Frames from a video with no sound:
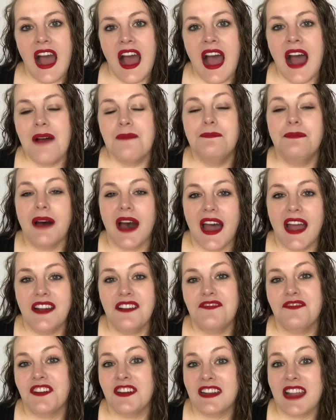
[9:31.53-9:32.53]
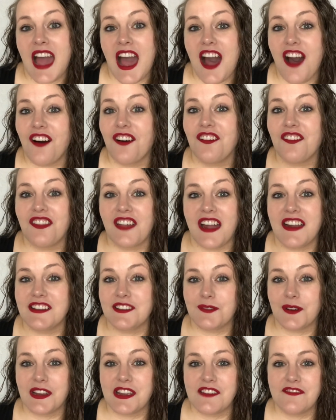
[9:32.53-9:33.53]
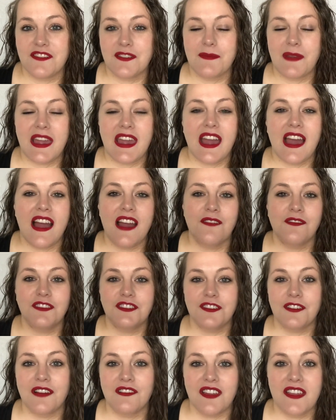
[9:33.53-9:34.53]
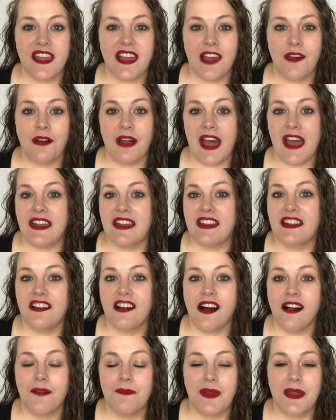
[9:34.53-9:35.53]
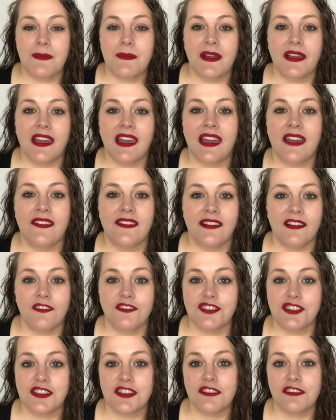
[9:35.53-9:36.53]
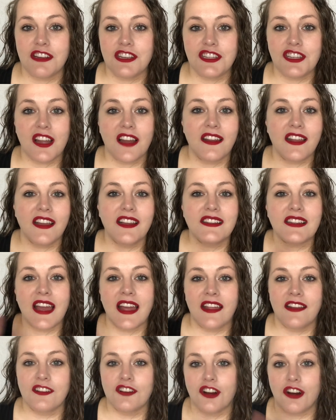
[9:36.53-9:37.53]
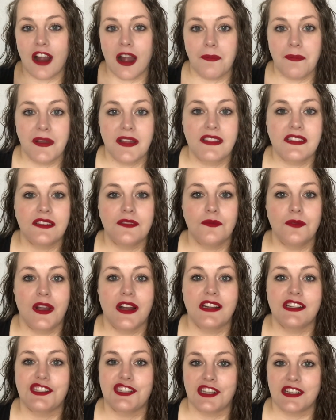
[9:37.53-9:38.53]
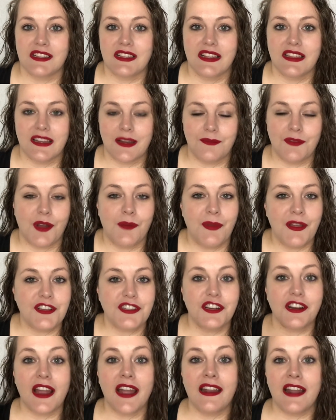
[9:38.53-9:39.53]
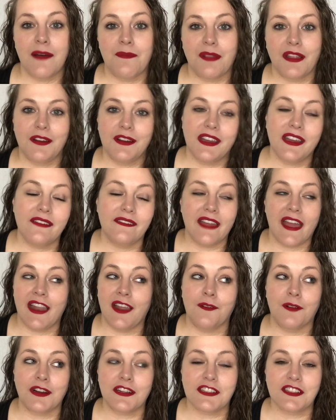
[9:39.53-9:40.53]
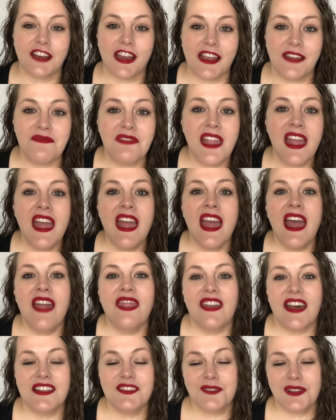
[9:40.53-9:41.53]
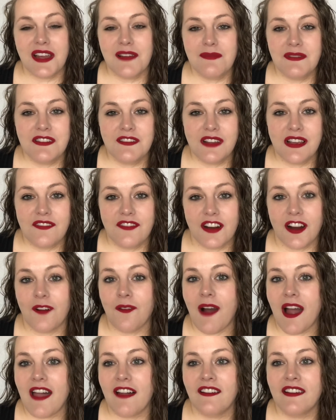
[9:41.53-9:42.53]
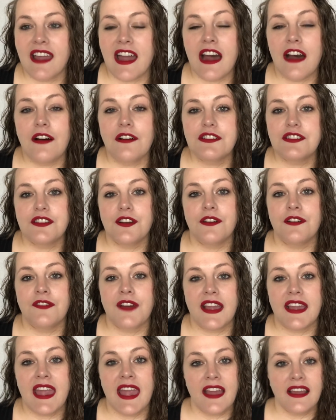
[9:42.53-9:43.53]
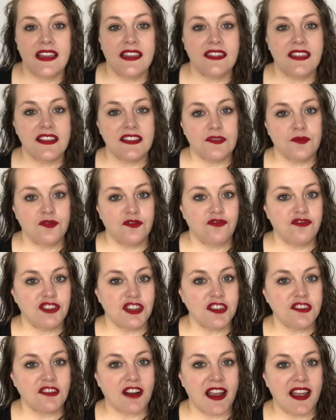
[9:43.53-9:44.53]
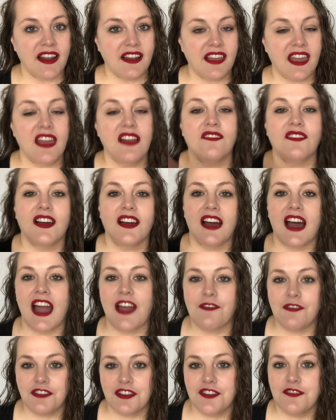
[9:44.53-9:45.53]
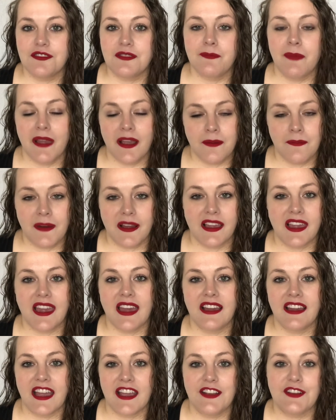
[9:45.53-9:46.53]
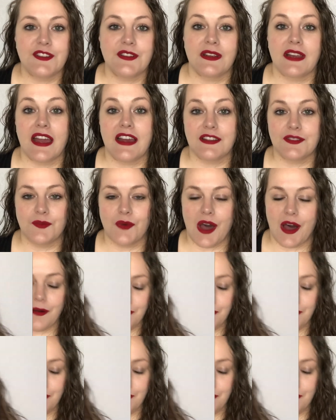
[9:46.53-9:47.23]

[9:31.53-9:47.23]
But for now, that is working for me. I will do everything. I will edit it all in PicMonkey and then I'll just screenshot it and crop it to where it's just the thumbnail picture and upload it and it works great. That's what I've been doing for a while now. So if I can't get things just right in Canva, I will use PicMonkey occasionally as well.